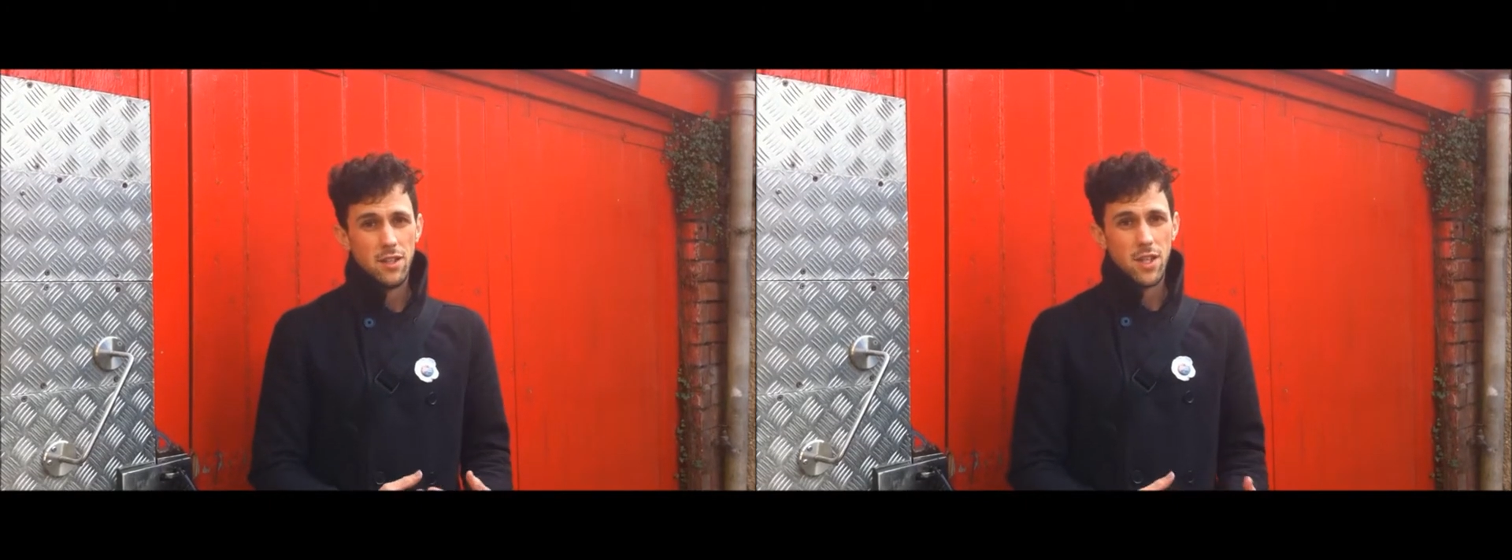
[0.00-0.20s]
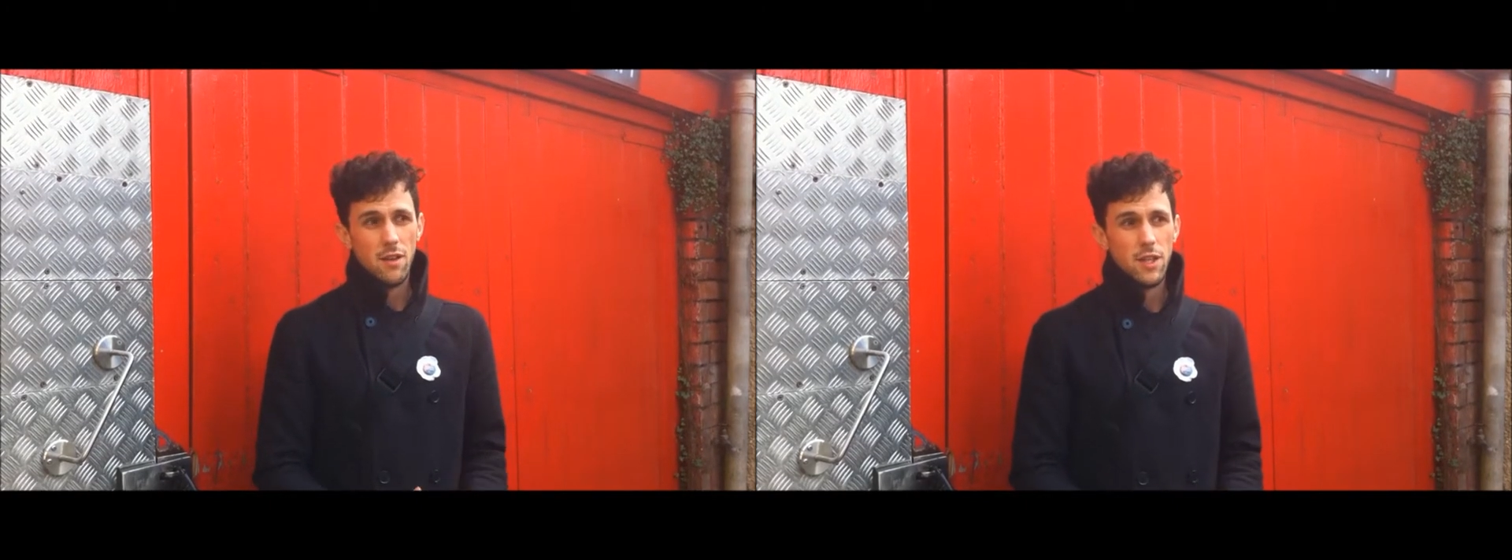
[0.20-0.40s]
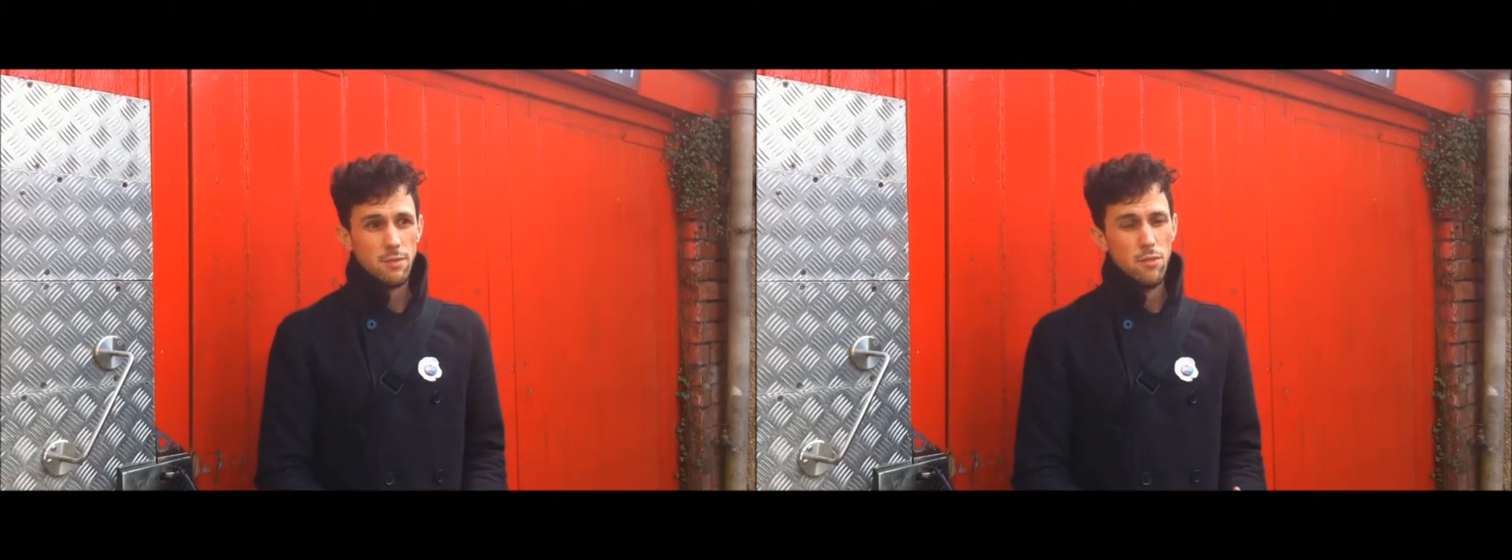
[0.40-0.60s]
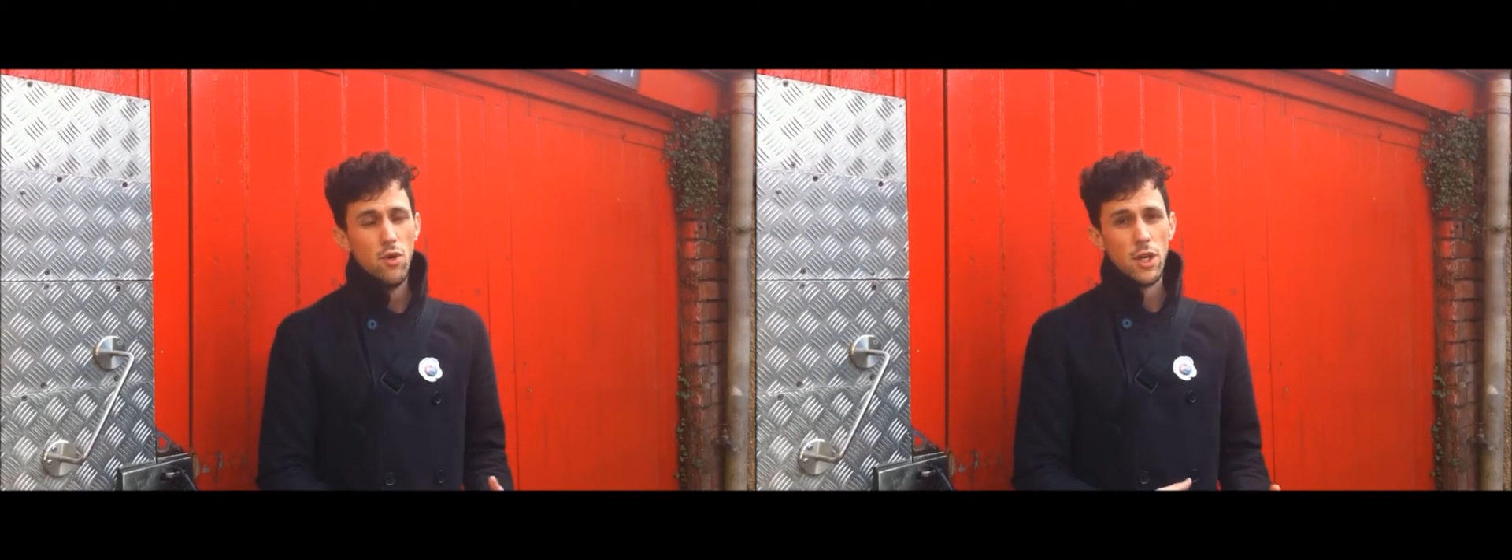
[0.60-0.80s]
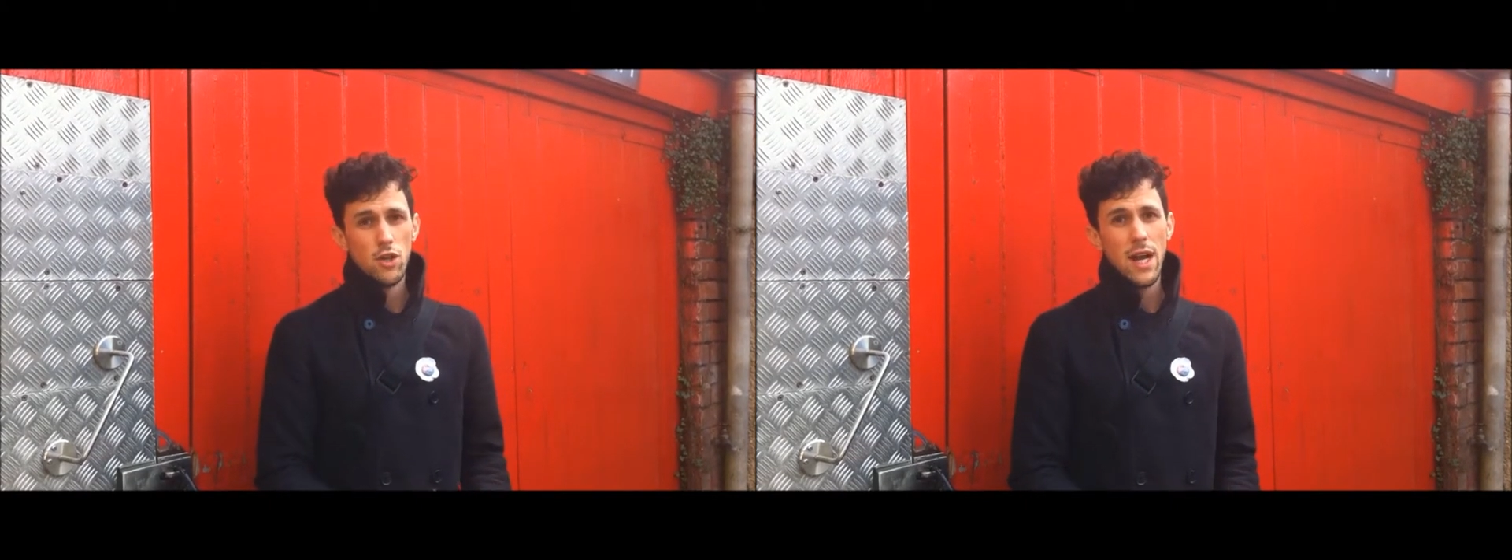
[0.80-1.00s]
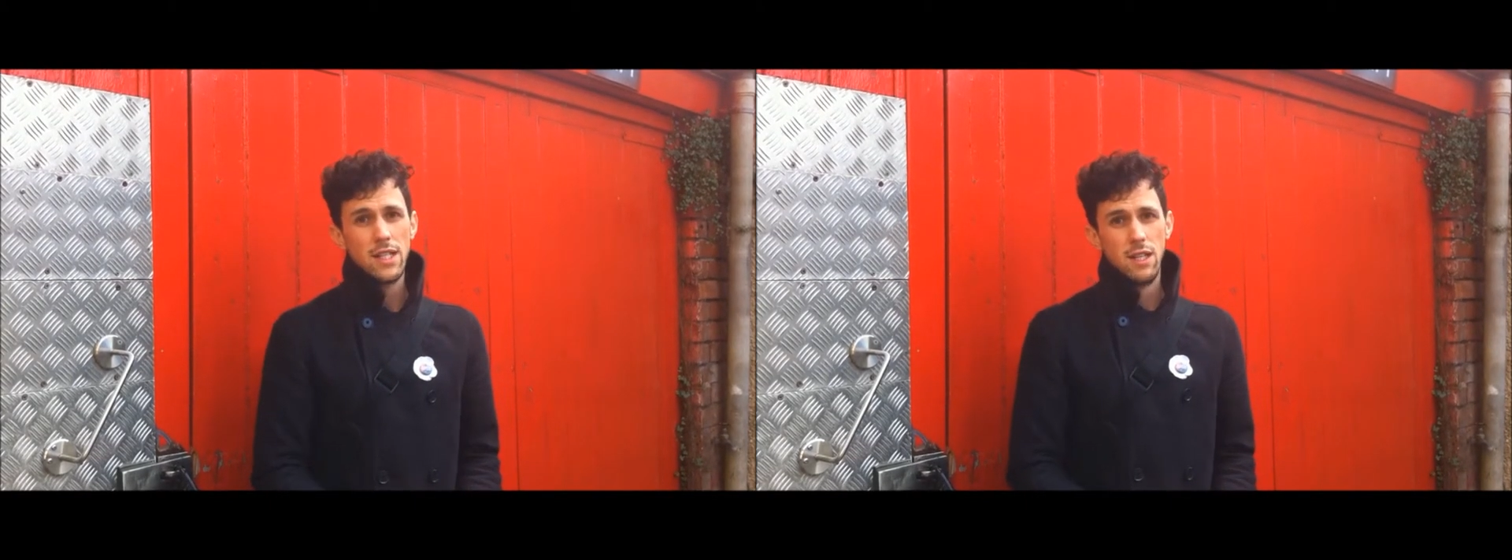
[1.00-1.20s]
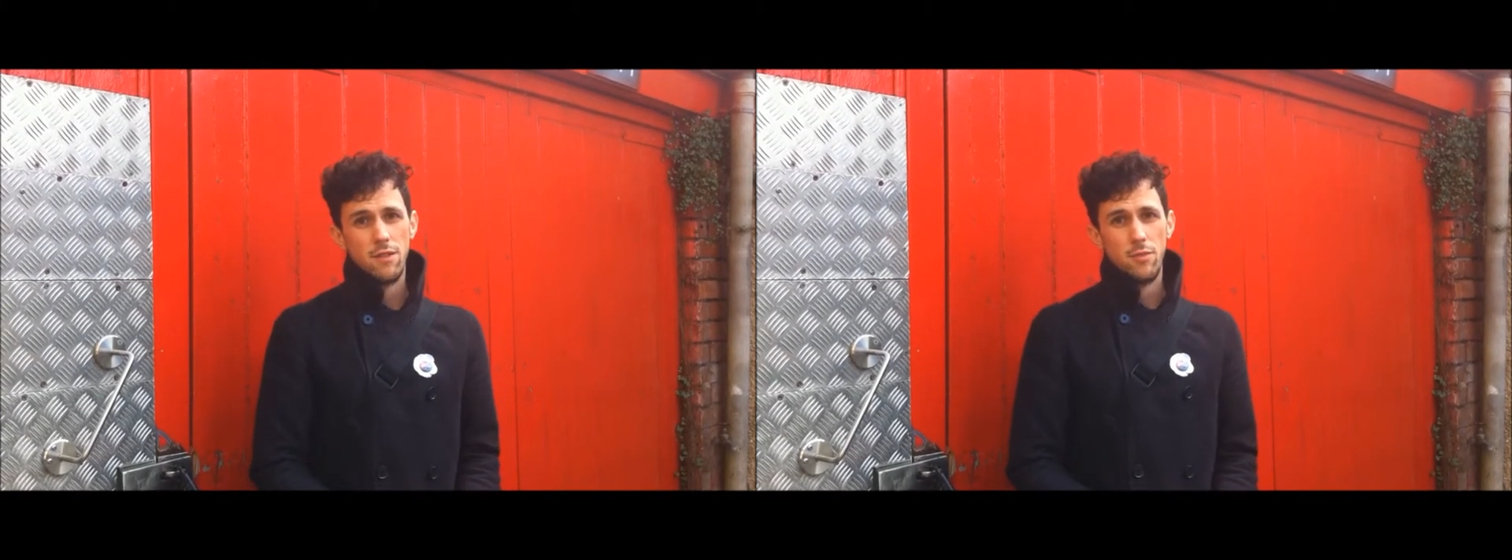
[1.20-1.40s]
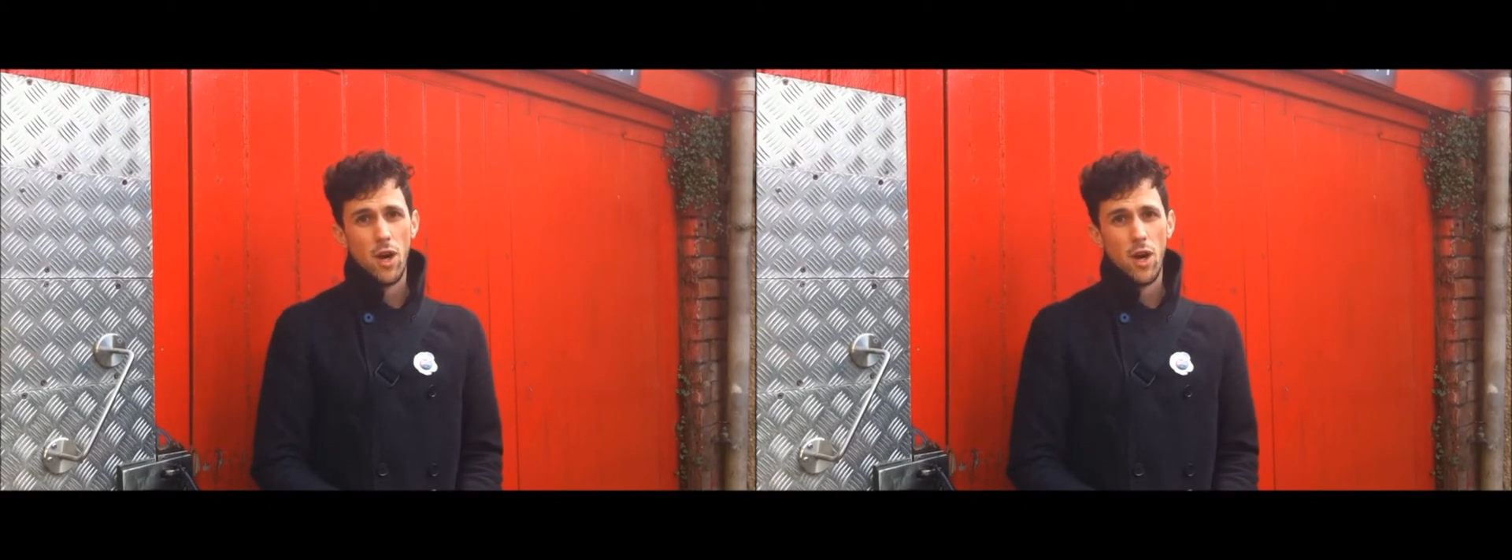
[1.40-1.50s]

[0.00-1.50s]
the service more attractive to